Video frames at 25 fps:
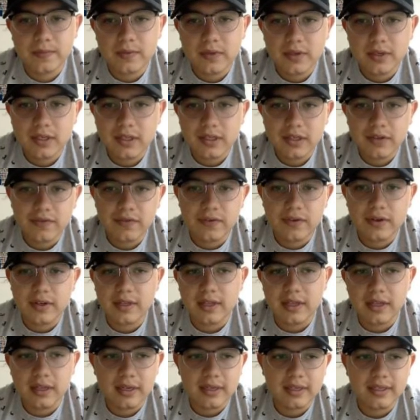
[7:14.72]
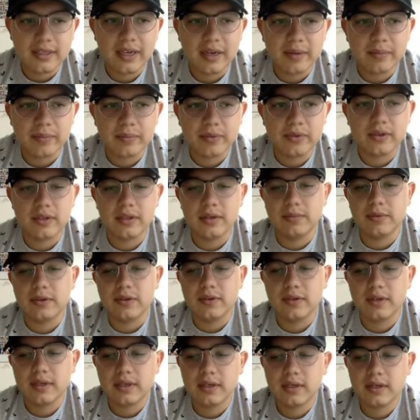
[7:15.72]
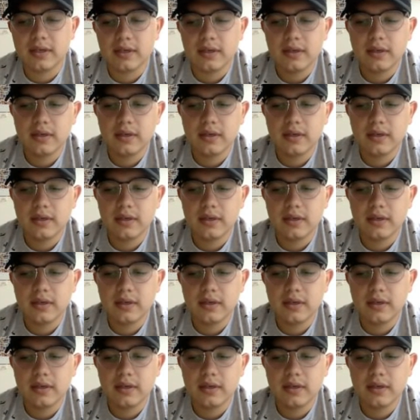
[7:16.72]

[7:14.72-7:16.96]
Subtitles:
just different examples in music.